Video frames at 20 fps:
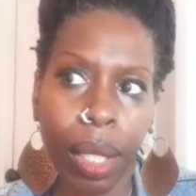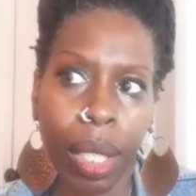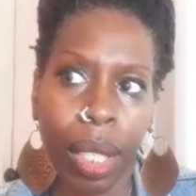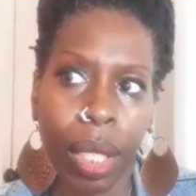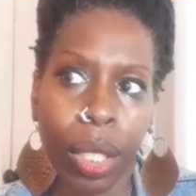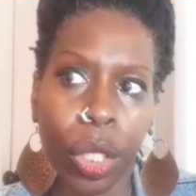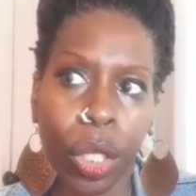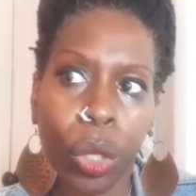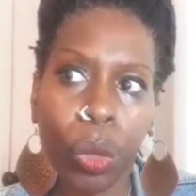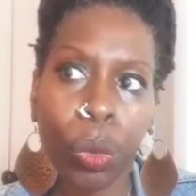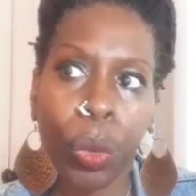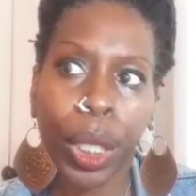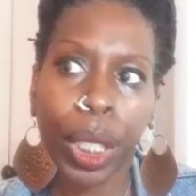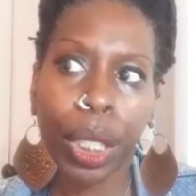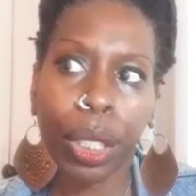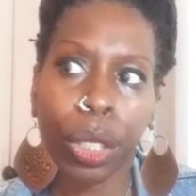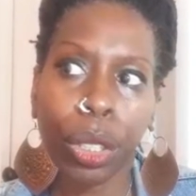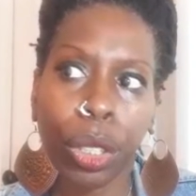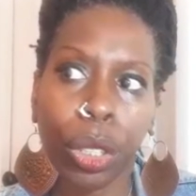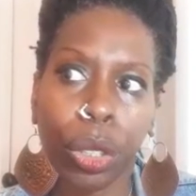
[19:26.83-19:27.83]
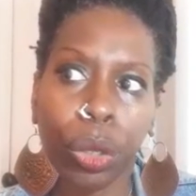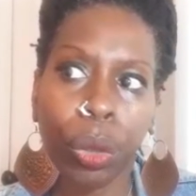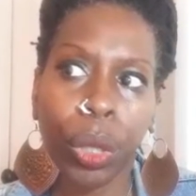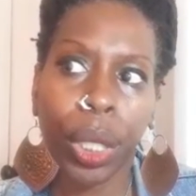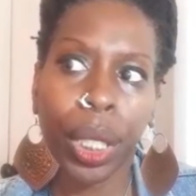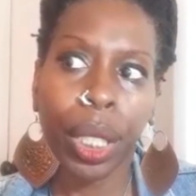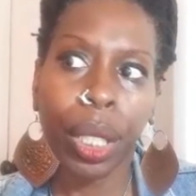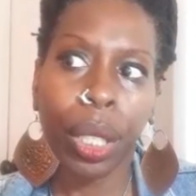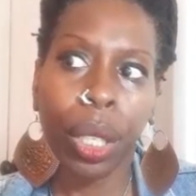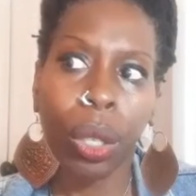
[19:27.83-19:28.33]
You want to destroy
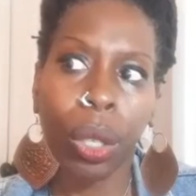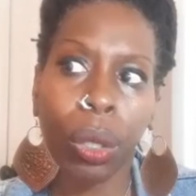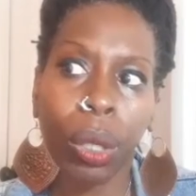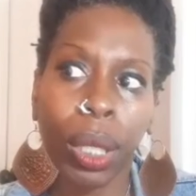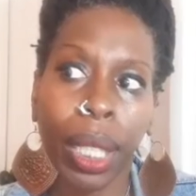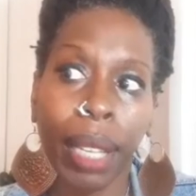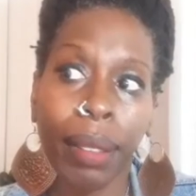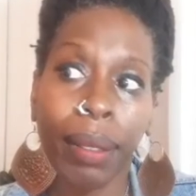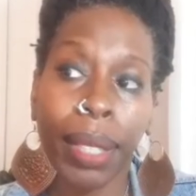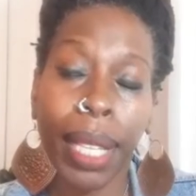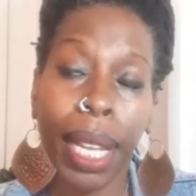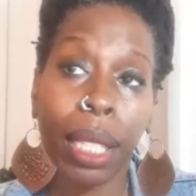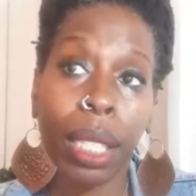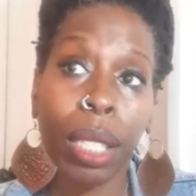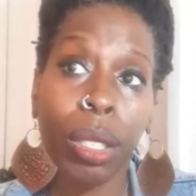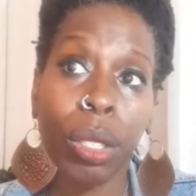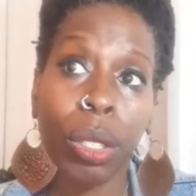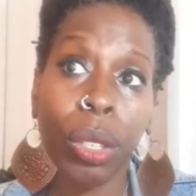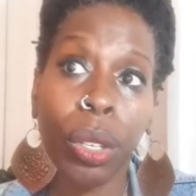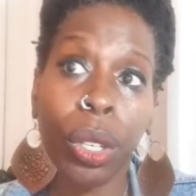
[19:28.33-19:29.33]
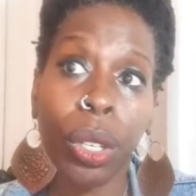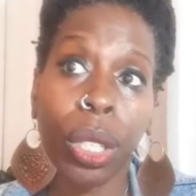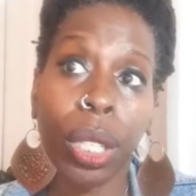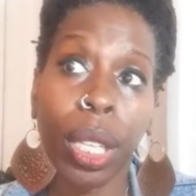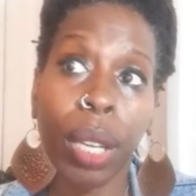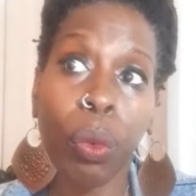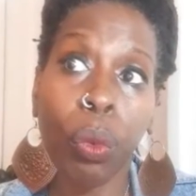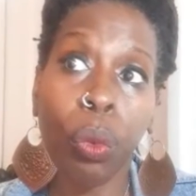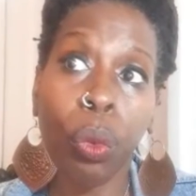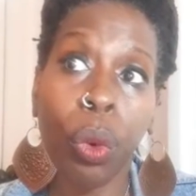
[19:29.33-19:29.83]
your whole life. Now this girl
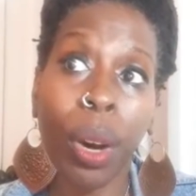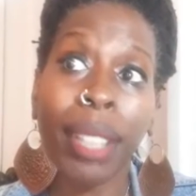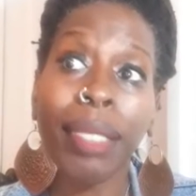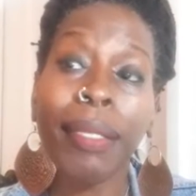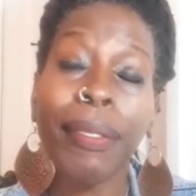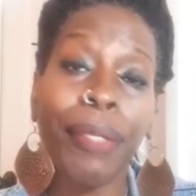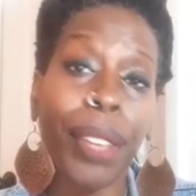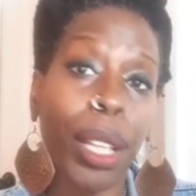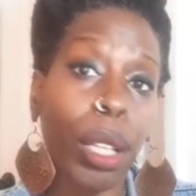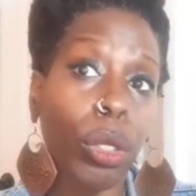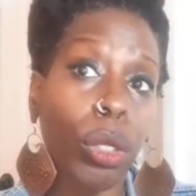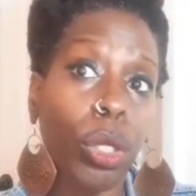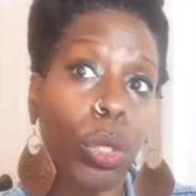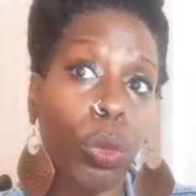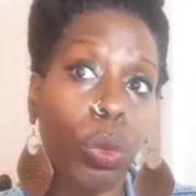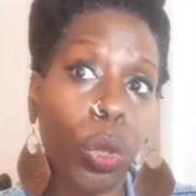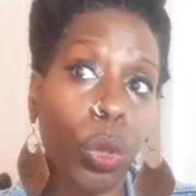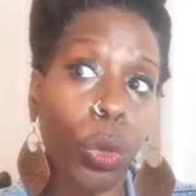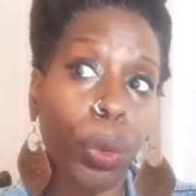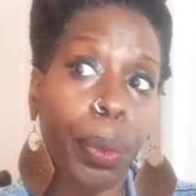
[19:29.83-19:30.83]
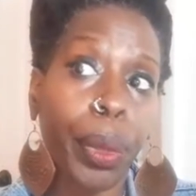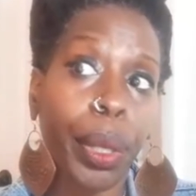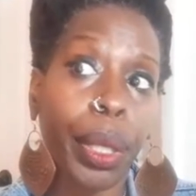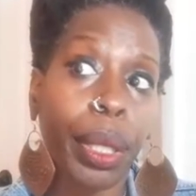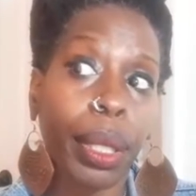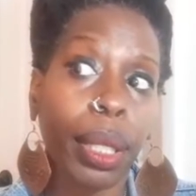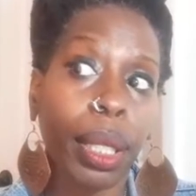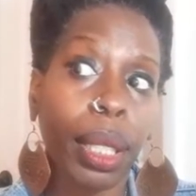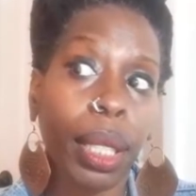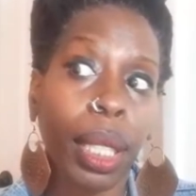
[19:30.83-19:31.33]
in one fell swoop
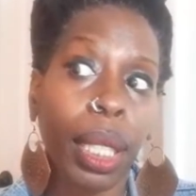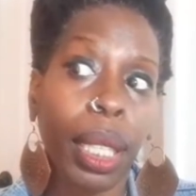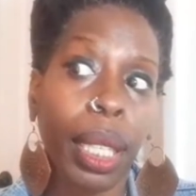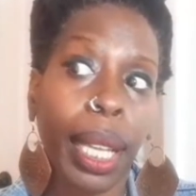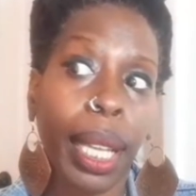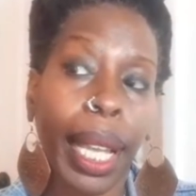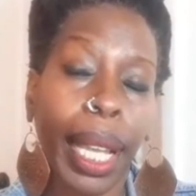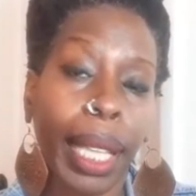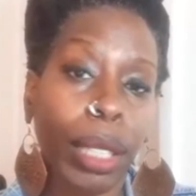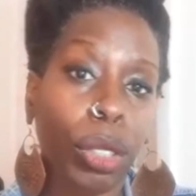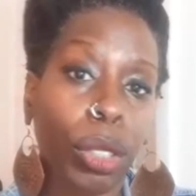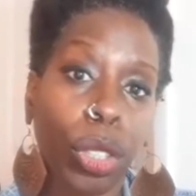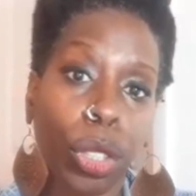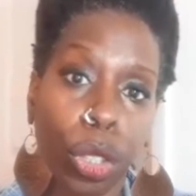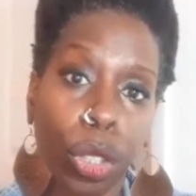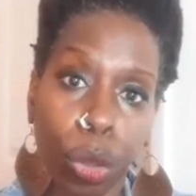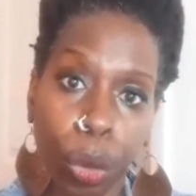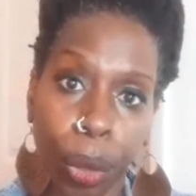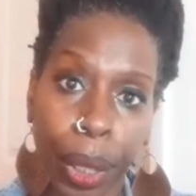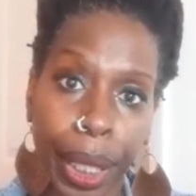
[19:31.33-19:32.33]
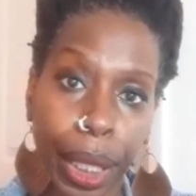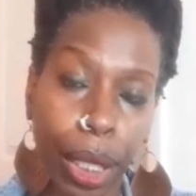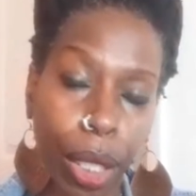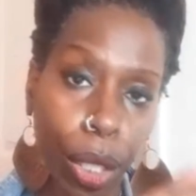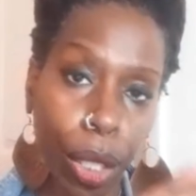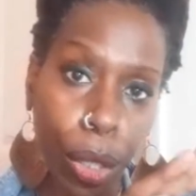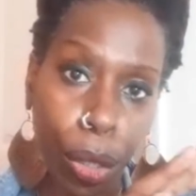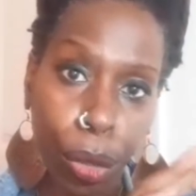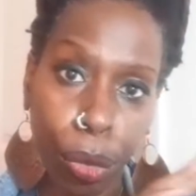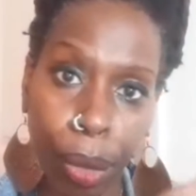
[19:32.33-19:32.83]
has destroyed
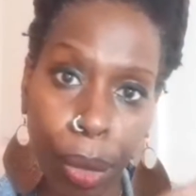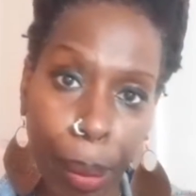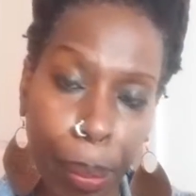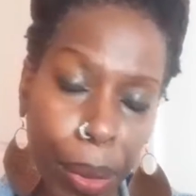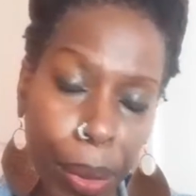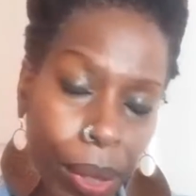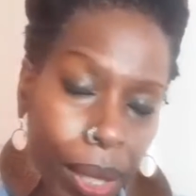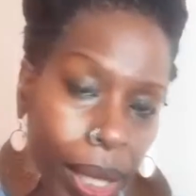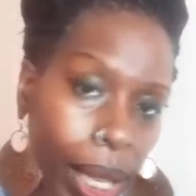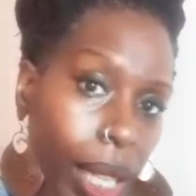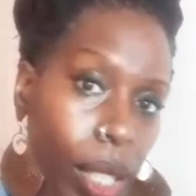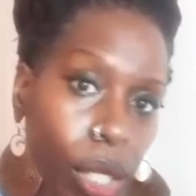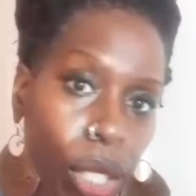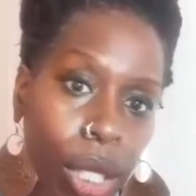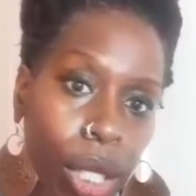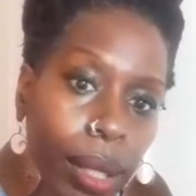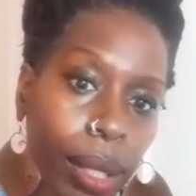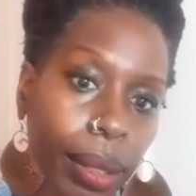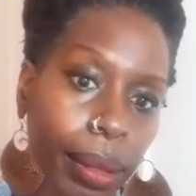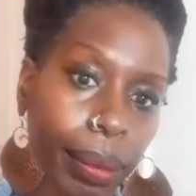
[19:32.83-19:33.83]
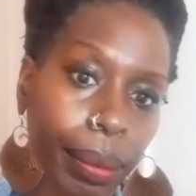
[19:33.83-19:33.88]
her reputation,